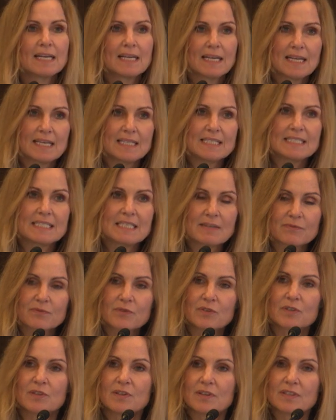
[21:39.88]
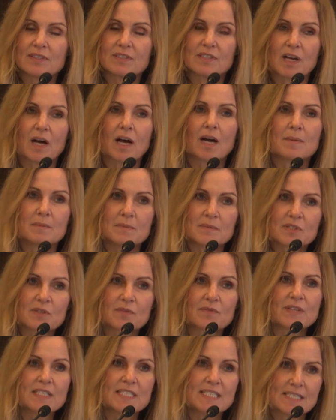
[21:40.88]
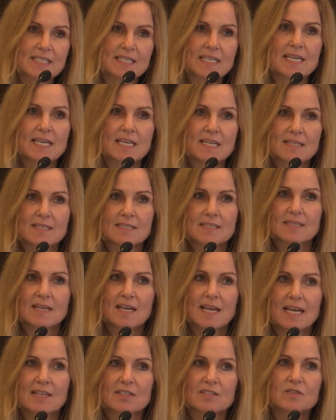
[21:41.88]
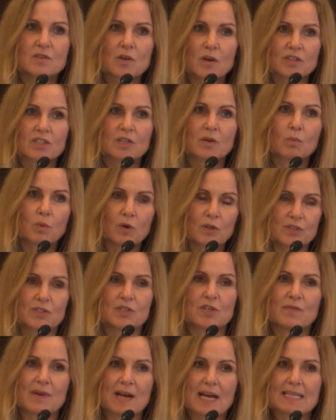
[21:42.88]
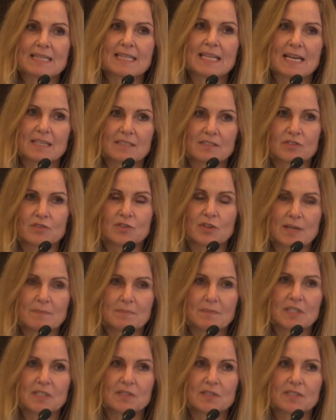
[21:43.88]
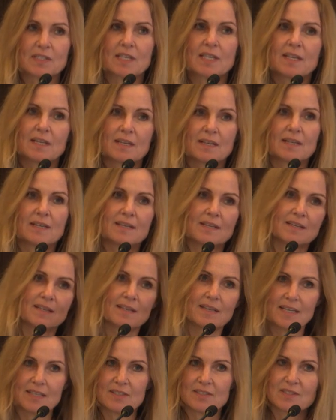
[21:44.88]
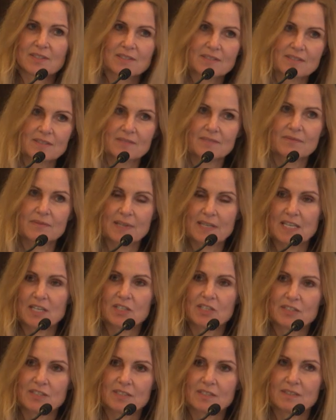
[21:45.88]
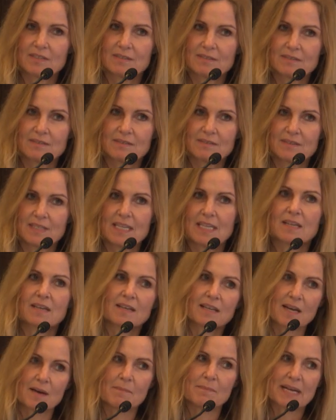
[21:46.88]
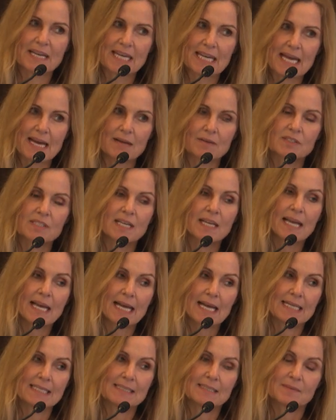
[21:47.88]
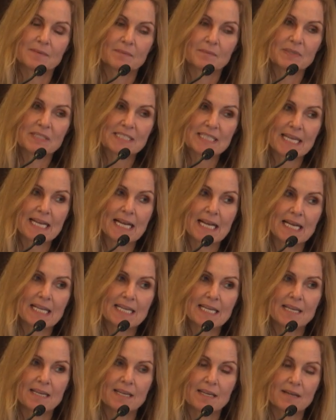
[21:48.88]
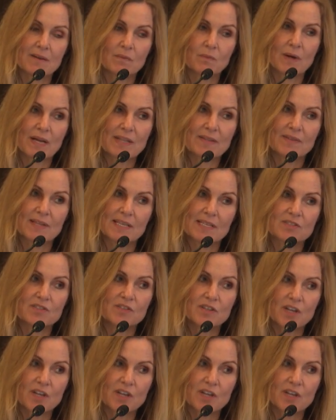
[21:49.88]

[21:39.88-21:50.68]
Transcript: in different times of the disease. It's not a once you've had that treatment, it's finished. It can come back out. And particularly when there's